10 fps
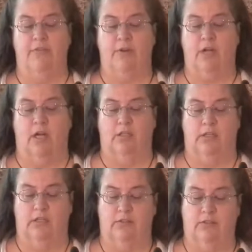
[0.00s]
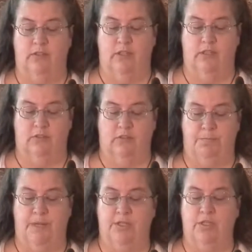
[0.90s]
continents,
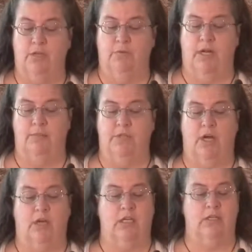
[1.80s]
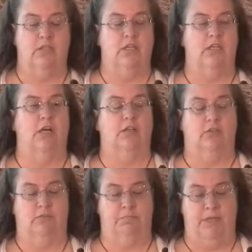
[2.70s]
especially when I'm talking to the
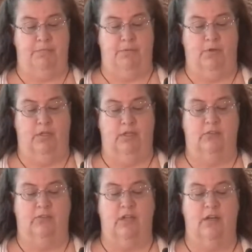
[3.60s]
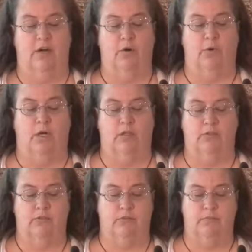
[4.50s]
youngest people inside our walls.